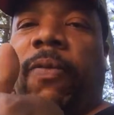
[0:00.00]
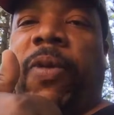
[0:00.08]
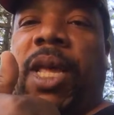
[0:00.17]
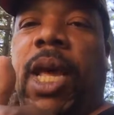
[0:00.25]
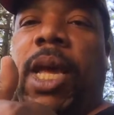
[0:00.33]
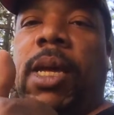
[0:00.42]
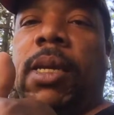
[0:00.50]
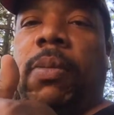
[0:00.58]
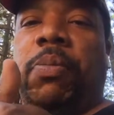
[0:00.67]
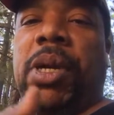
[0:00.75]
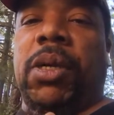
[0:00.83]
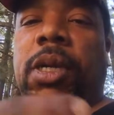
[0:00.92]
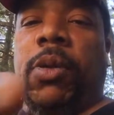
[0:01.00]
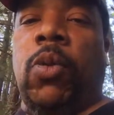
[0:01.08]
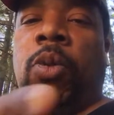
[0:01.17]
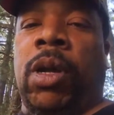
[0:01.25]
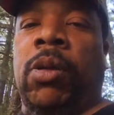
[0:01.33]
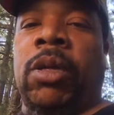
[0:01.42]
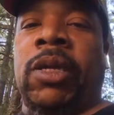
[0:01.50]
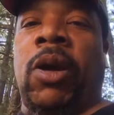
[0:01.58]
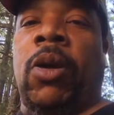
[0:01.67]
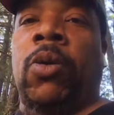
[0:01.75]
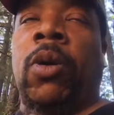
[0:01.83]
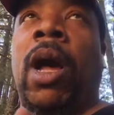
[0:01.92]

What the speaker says: VA in the building. What? Yo,